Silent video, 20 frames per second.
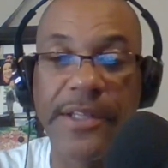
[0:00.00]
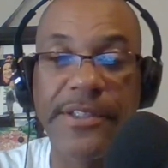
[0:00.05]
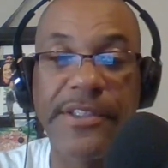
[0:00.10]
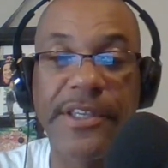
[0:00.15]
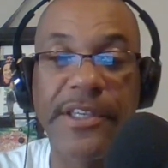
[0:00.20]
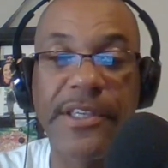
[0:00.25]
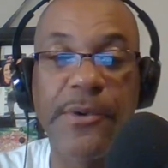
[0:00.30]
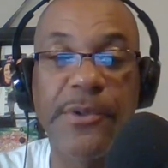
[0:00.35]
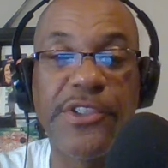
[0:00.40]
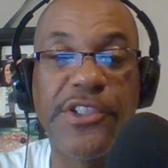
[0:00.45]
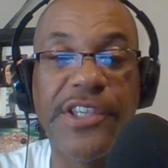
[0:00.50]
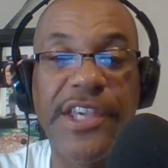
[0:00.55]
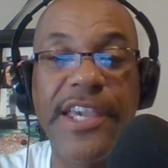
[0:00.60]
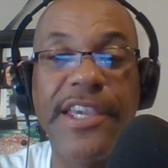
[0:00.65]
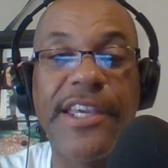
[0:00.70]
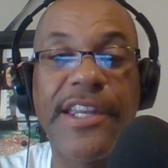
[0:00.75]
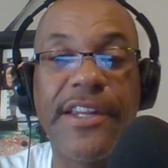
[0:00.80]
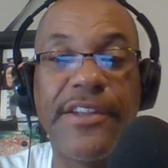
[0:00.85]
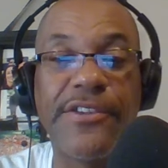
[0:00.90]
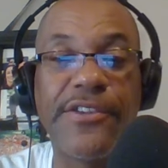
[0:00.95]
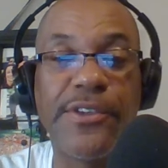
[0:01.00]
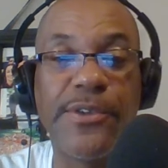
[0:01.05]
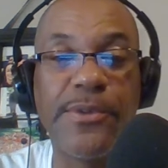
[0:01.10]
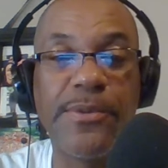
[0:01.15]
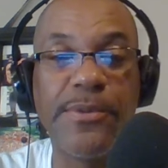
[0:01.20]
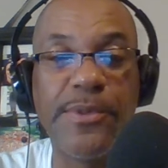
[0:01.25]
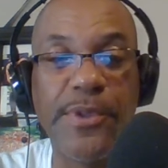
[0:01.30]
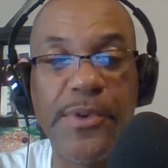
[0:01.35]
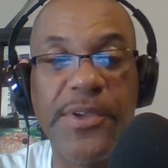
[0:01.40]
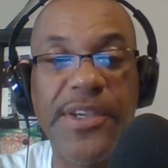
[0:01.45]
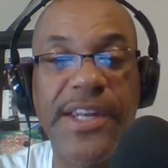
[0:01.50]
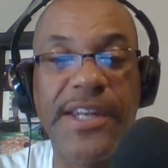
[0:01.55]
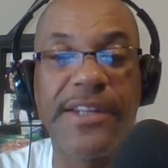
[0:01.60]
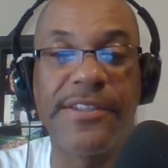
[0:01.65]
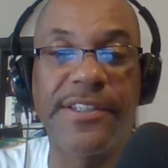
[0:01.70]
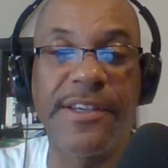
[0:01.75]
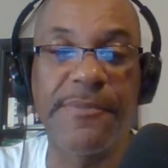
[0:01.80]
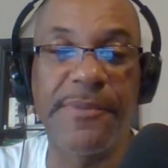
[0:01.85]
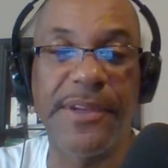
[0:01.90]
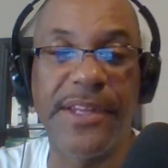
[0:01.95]
I'll tell you what you can get into. You can get into
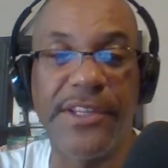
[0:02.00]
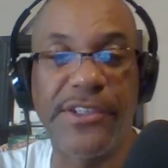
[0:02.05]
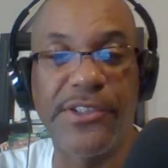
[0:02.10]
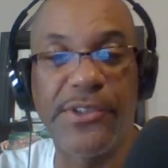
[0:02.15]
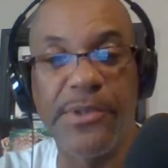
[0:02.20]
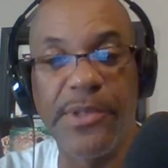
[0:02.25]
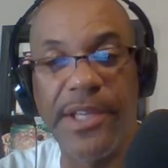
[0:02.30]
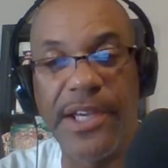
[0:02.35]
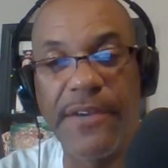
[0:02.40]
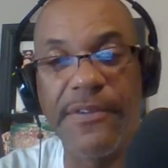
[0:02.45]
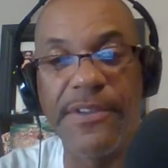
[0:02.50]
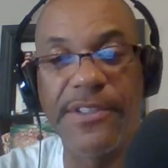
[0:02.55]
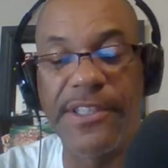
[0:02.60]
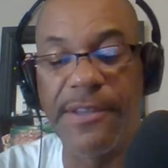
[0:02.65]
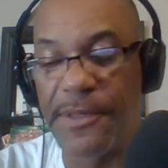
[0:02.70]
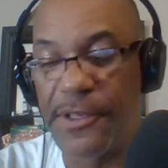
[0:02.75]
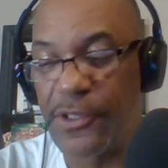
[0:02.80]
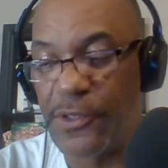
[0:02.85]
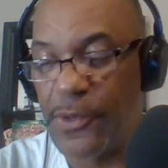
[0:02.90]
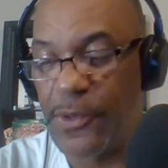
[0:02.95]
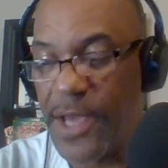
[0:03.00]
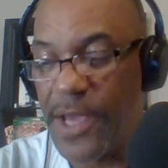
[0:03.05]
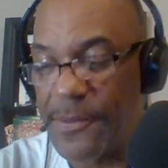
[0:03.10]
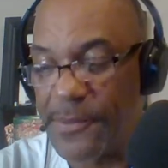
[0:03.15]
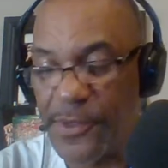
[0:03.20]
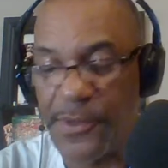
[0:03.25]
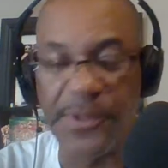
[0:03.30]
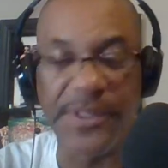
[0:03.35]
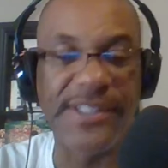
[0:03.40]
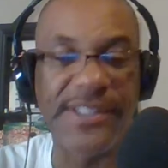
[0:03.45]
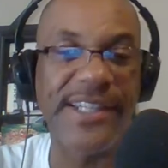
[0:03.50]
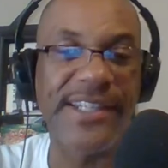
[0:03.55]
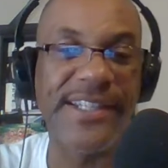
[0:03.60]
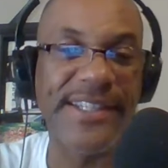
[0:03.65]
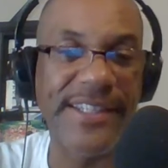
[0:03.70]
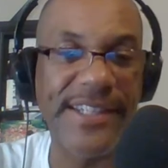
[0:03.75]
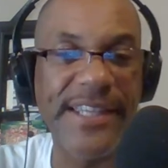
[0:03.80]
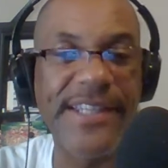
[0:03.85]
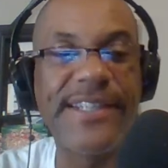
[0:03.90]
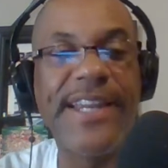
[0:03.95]
something that you love and something that you absolutely
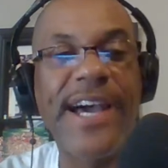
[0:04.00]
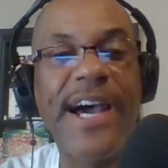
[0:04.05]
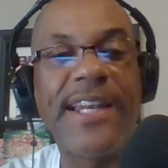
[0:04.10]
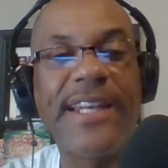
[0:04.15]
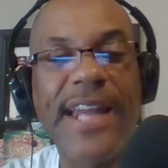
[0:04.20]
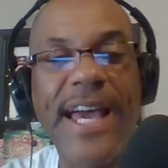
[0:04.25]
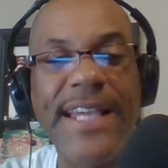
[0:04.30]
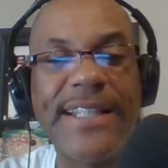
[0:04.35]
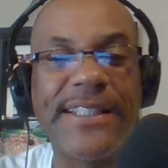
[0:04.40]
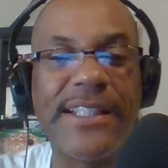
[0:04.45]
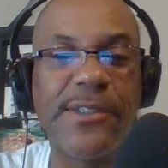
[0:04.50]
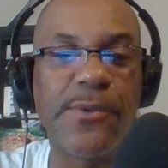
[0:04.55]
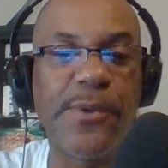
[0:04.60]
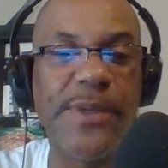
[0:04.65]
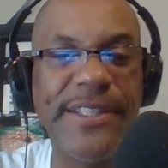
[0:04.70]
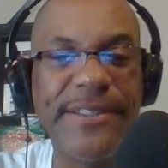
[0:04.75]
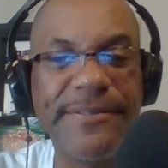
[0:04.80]
did not like this week.